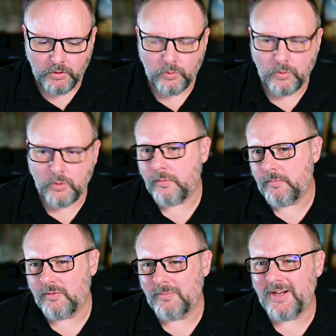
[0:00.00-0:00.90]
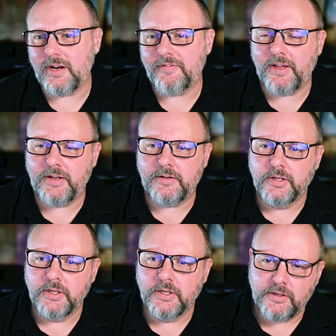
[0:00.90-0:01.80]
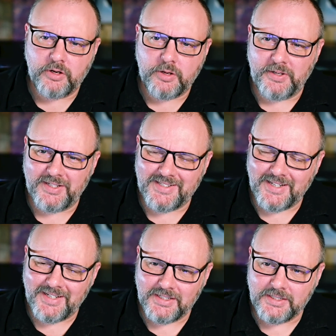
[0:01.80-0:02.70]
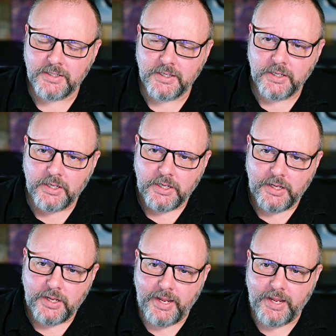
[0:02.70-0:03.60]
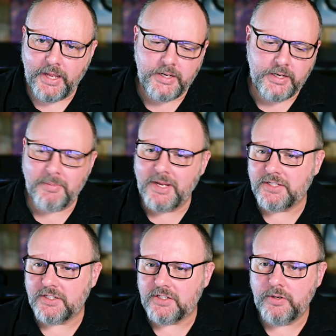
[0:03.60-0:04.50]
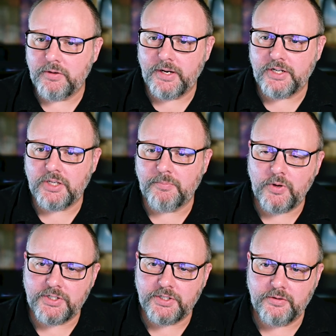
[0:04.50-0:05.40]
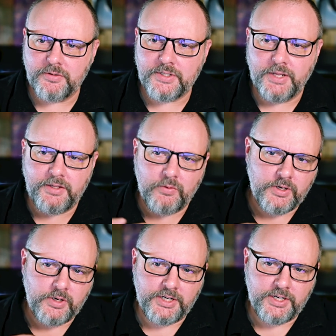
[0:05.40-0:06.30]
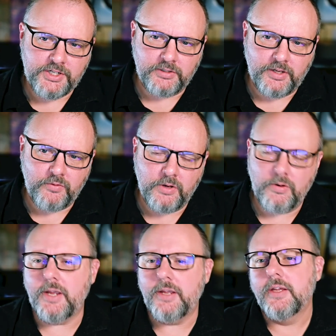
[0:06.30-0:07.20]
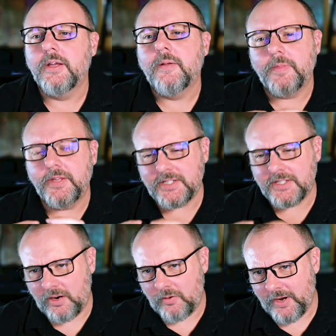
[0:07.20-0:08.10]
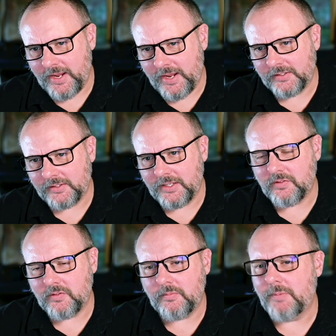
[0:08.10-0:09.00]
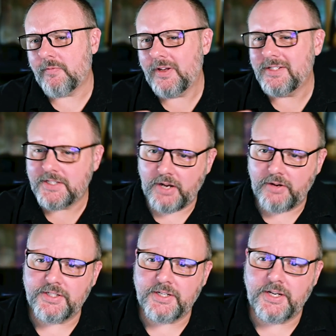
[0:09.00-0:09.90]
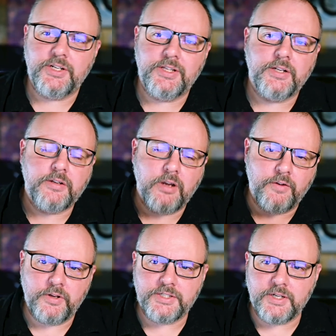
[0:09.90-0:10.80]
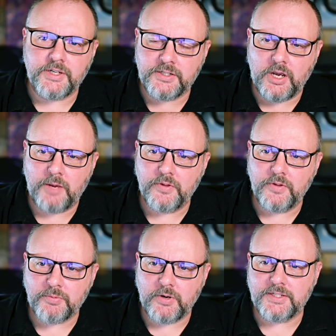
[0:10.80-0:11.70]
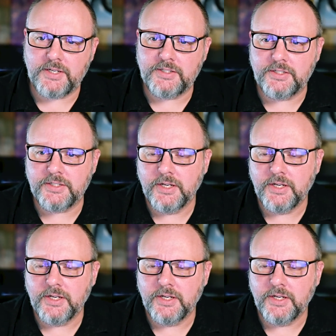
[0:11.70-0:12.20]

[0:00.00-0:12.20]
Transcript: or may not have had a complete consensus, and it makes it to where you can actually point to those at the organizational level and go, okay, this is how we're handling these. So it provides that standardization and governance on top of those processes.